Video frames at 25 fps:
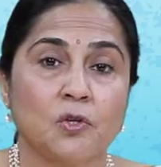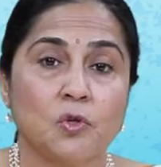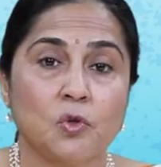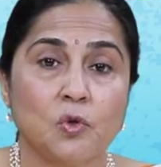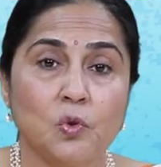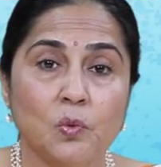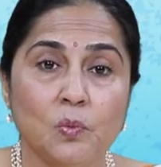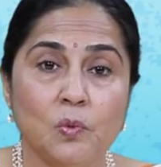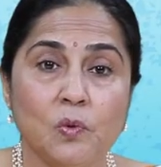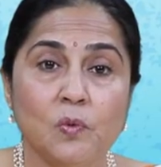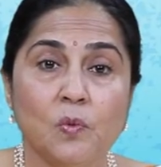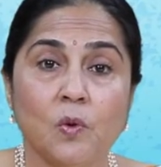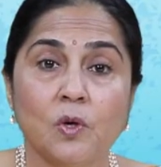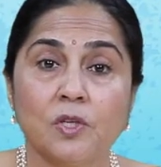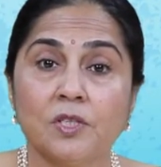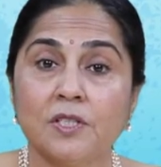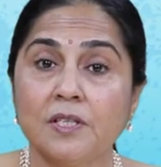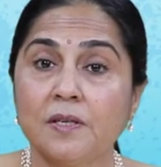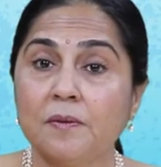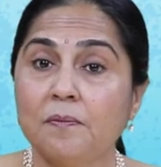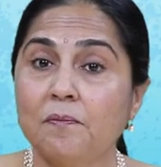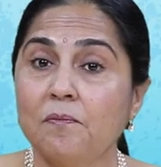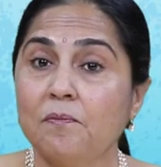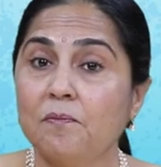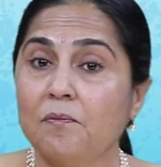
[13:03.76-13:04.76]
Subbu
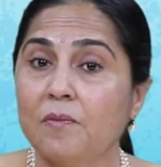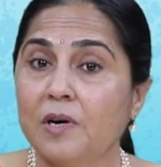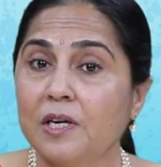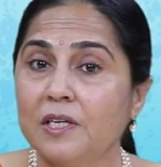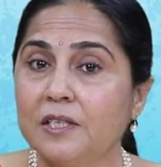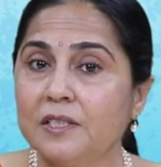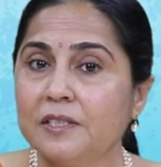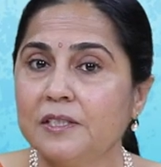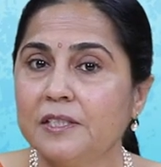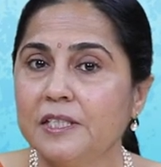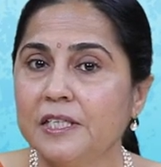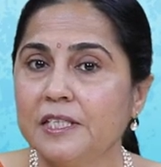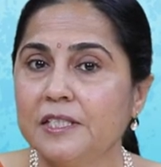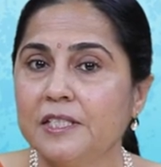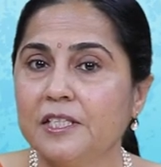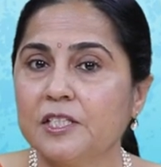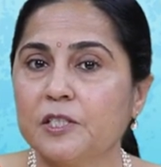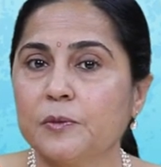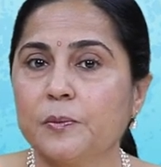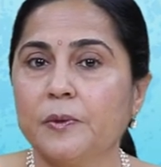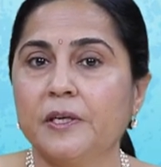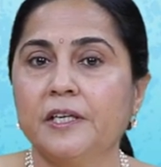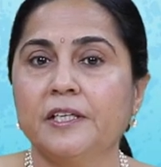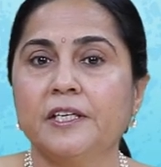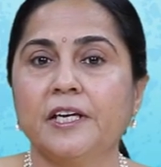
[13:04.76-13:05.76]
was a
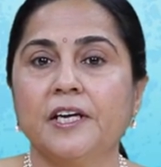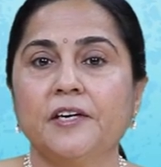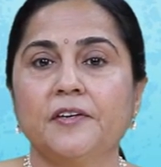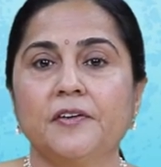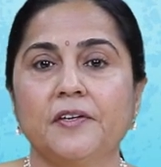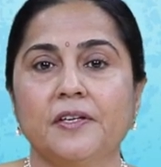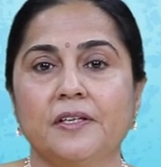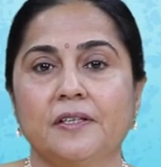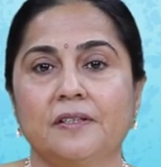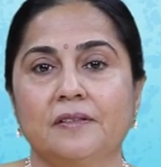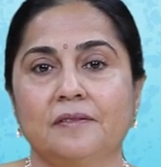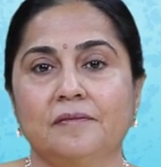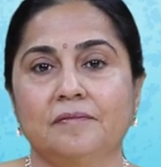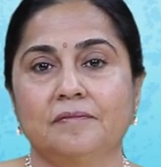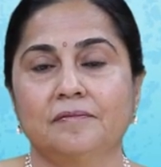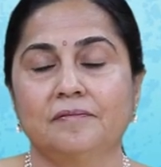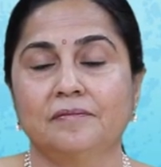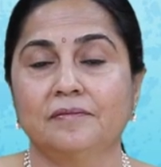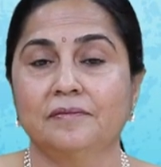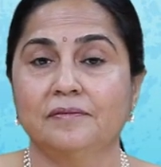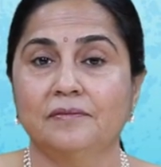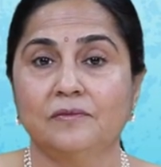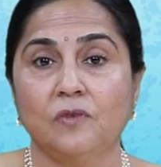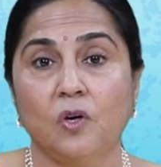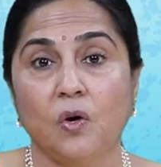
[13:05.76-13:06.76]
multidisciplinarian.
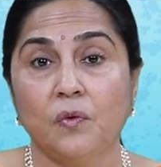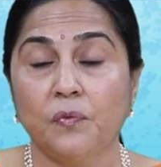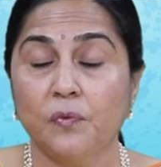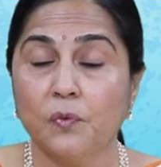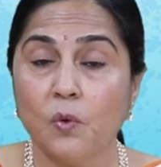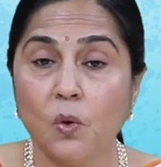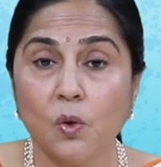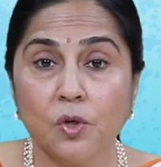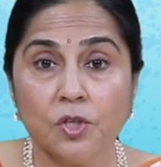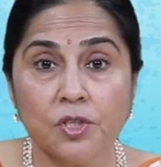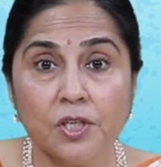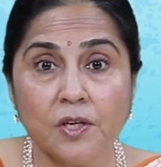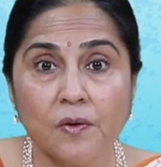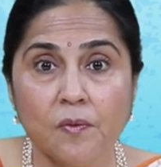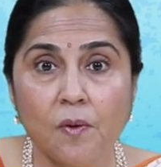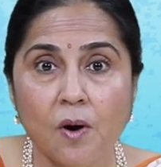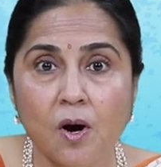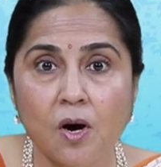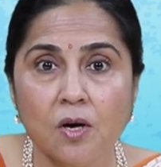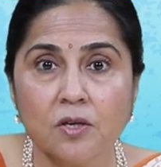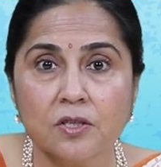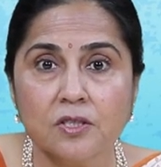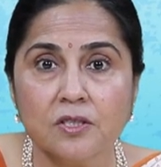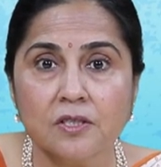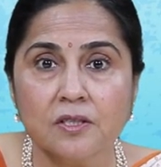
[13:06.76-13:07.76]
Of course he
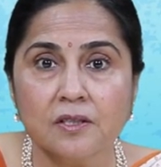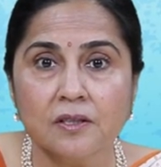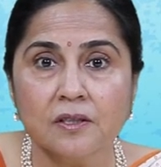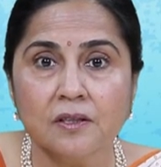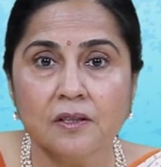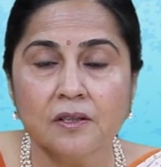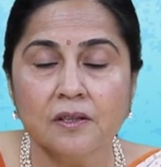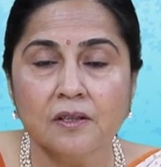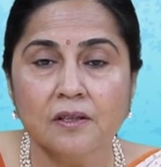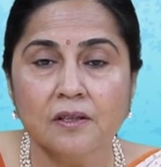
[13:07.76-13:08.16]
was.